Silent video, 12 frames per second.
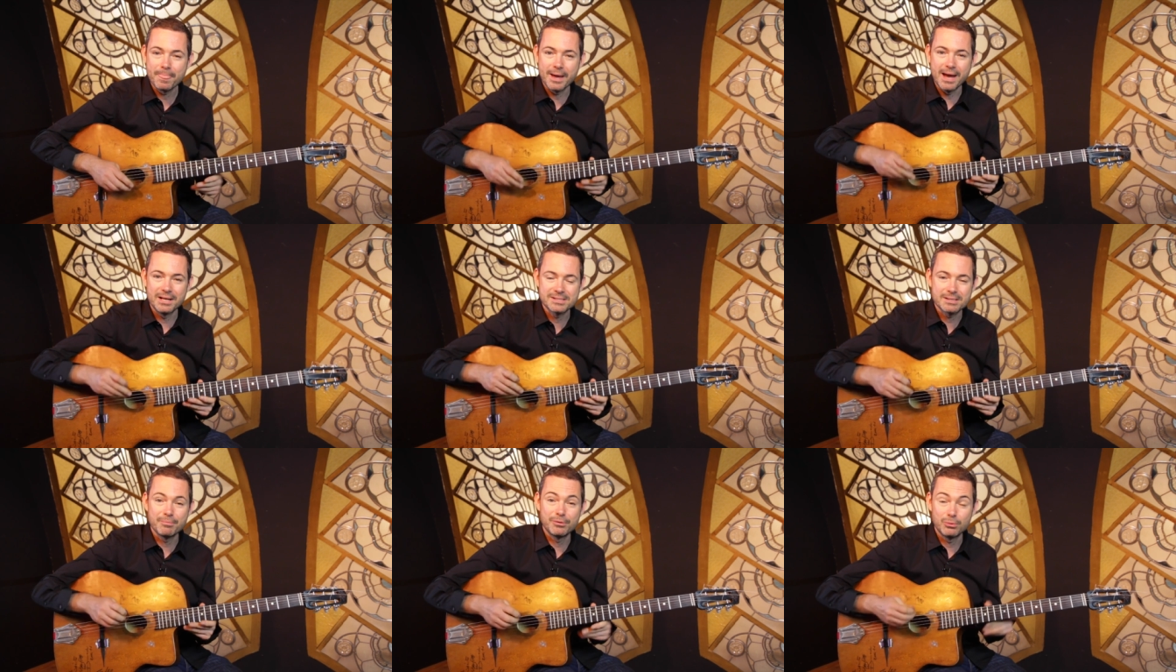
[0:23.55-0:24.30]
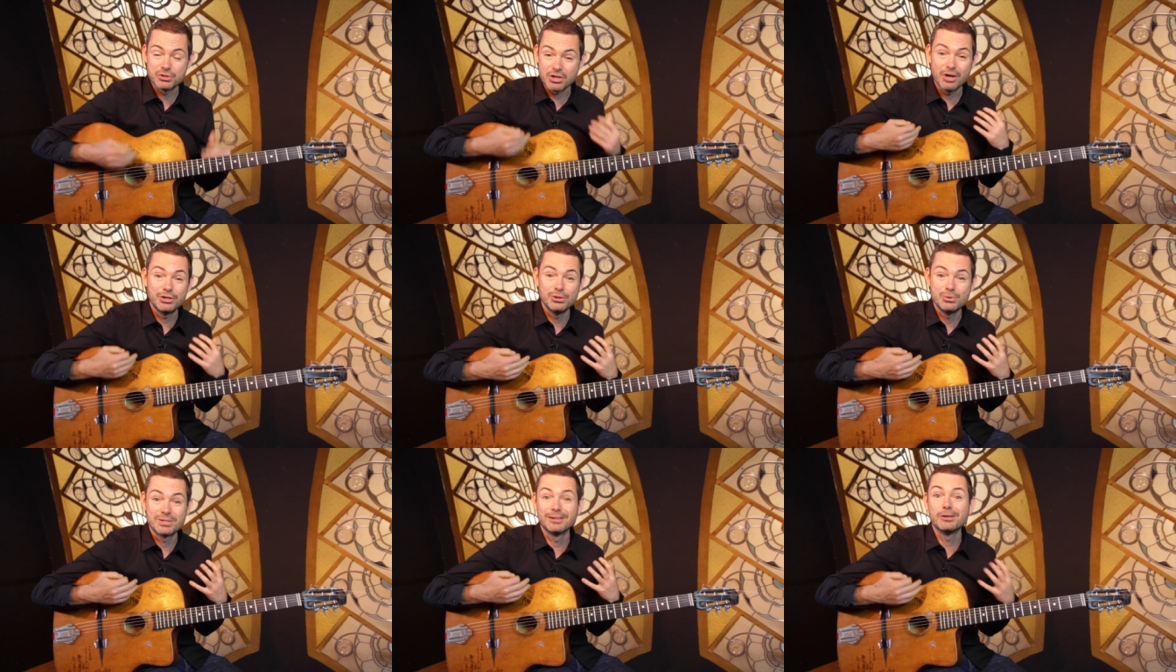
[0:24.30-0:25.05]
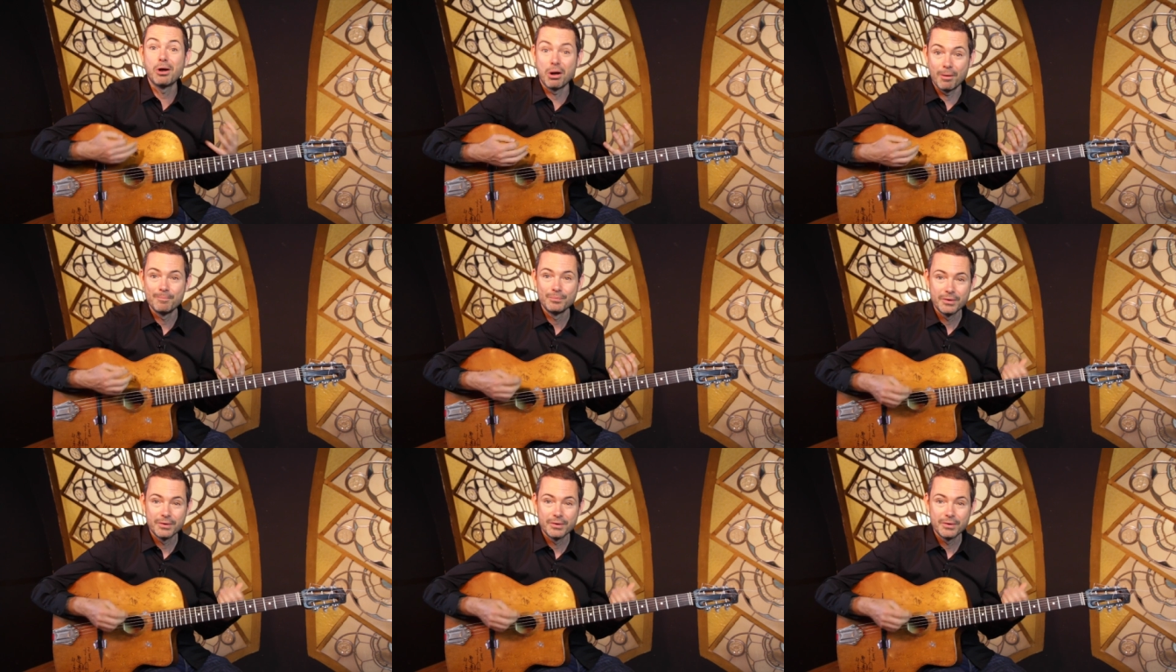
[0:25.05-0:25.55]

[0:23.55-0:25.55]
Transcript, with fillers: and it's something which I use a lot.